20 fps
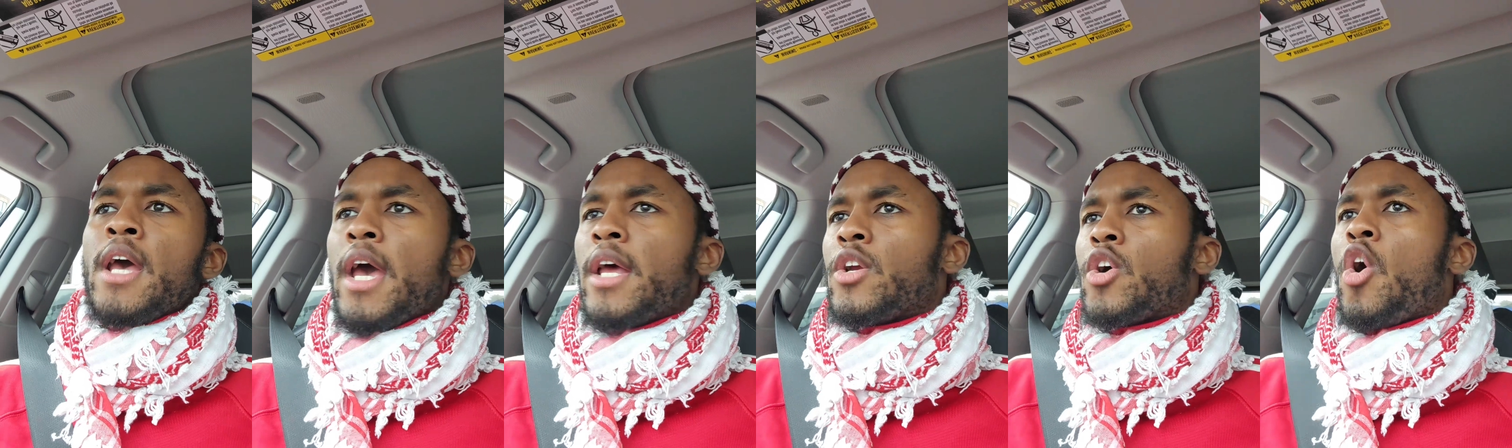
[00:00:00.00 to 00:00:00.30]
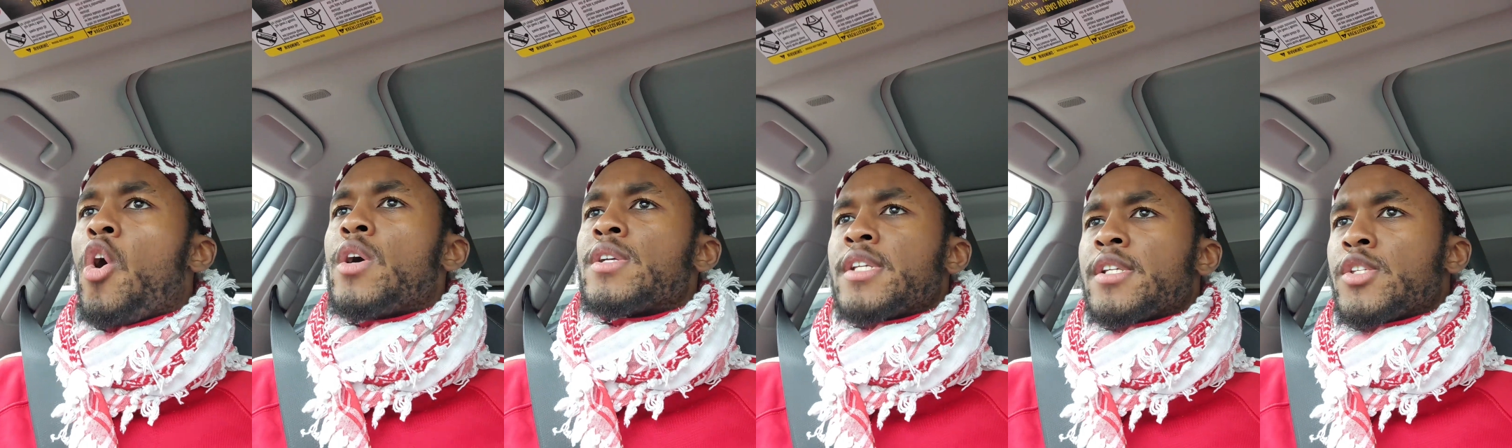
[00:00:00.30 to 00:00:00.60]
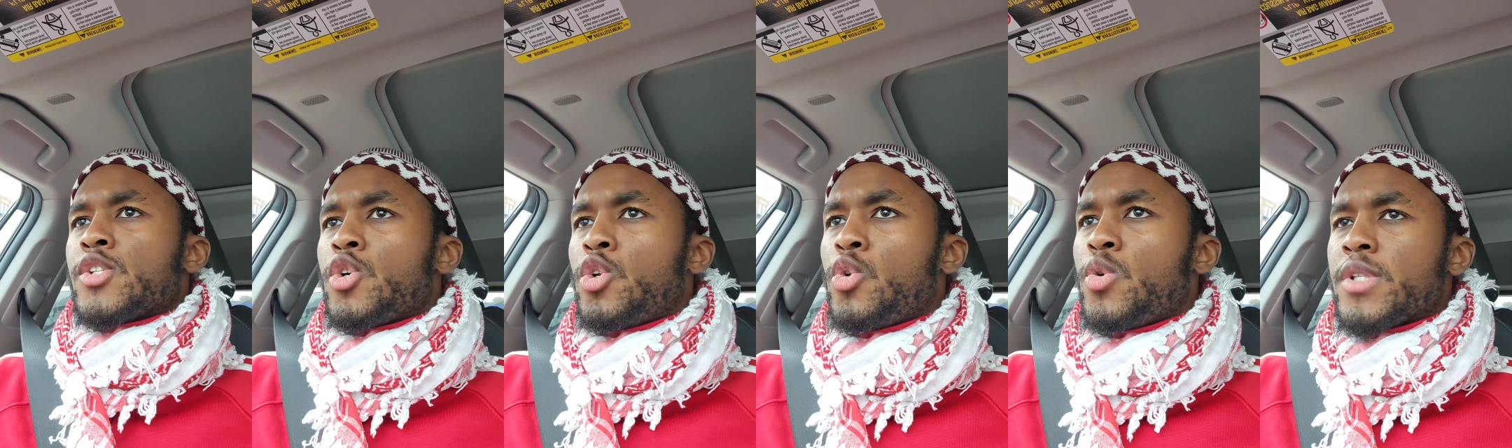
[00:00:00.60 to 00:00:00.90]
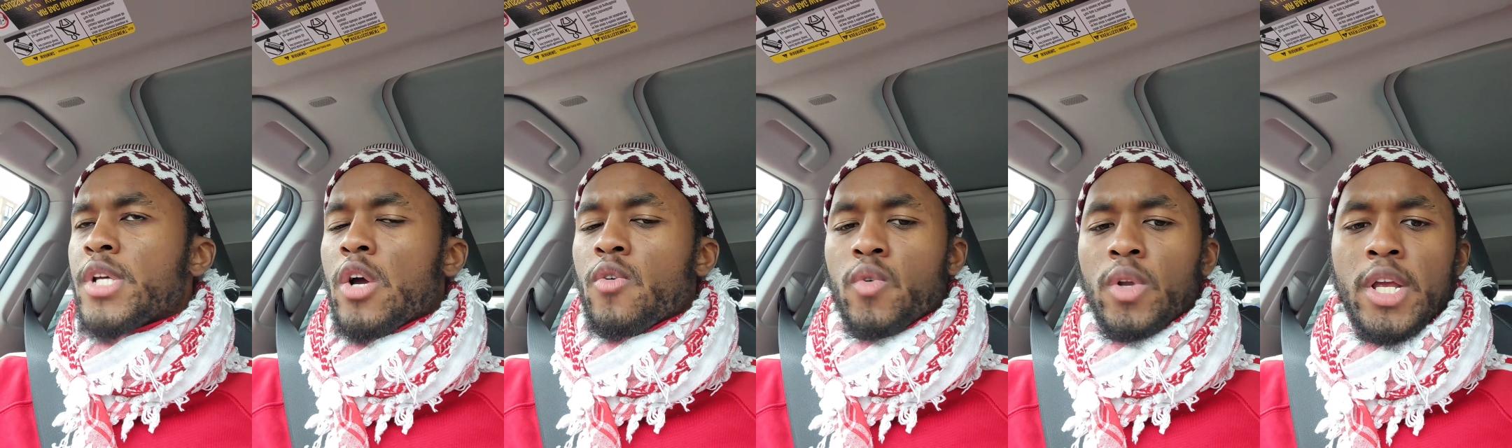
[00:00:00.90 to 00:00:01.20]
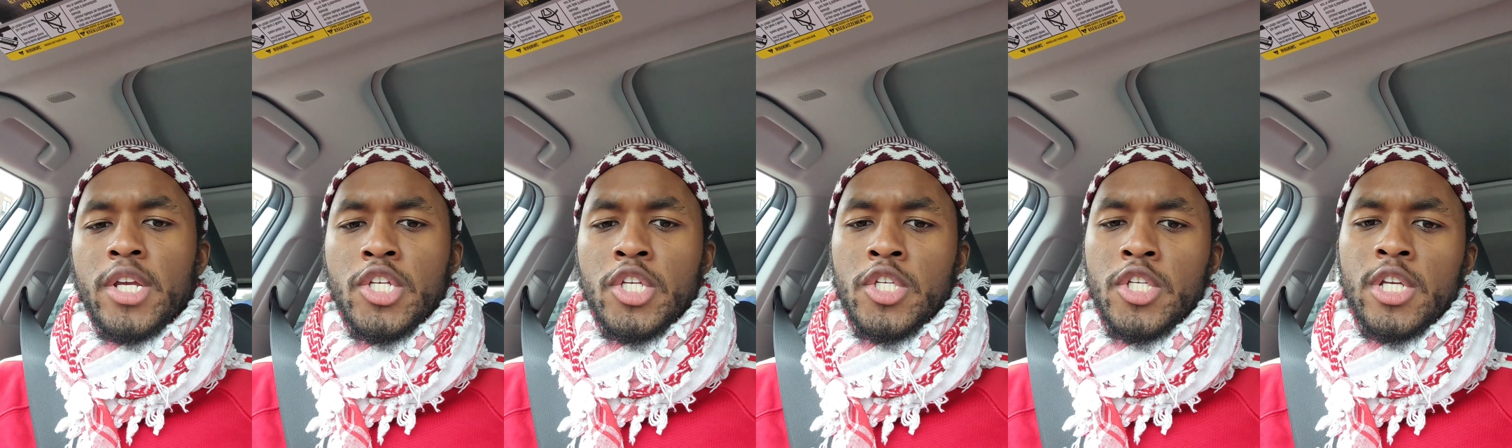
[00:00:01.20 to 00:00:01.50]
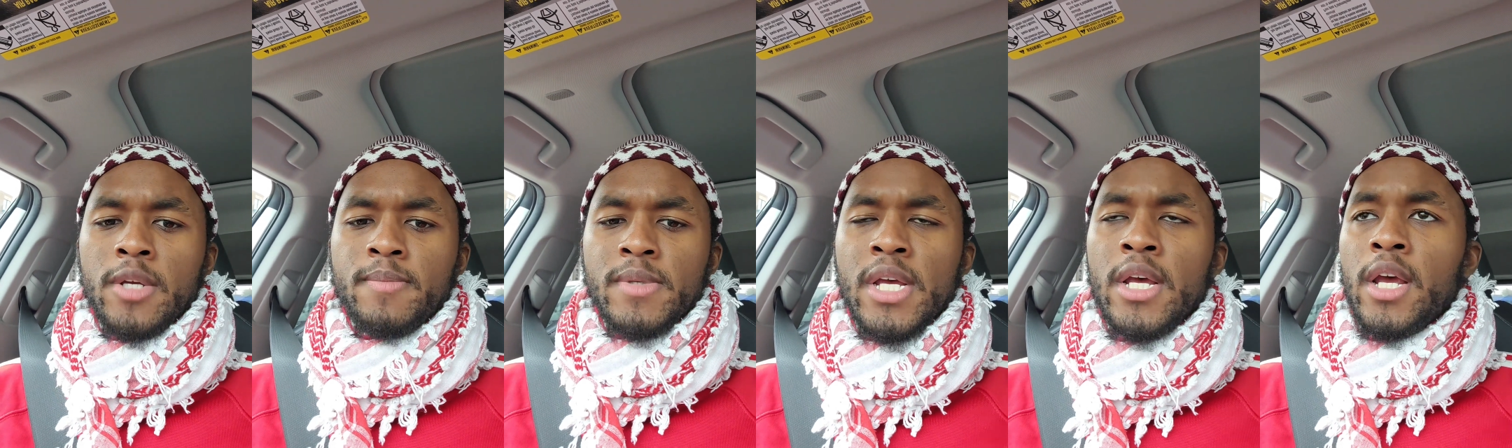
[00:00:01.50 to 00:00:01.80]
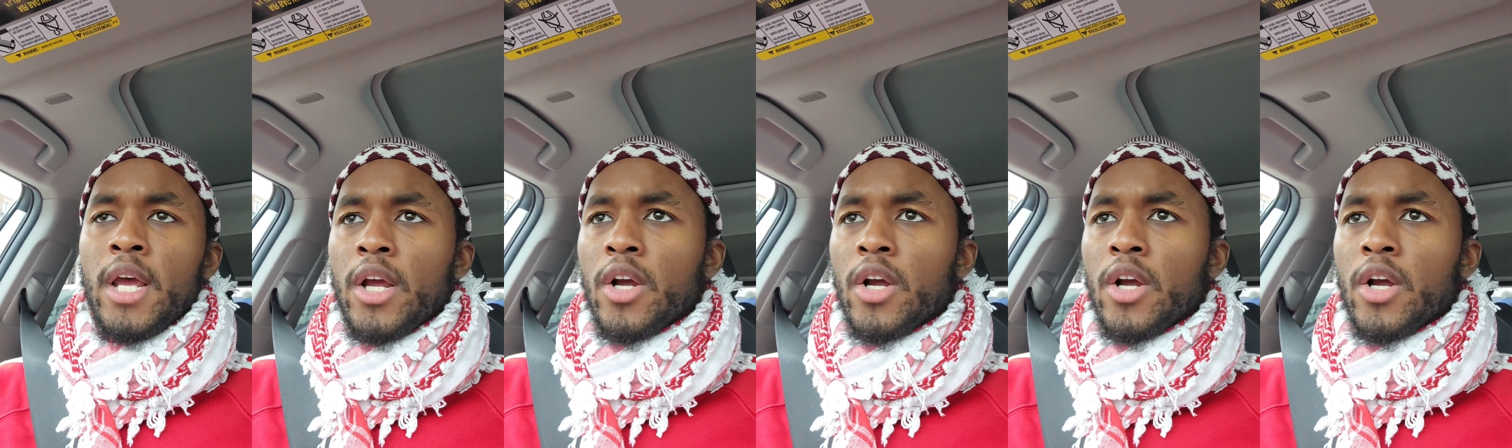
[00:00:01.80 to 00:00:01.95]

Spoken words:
and cause us to lose our relationships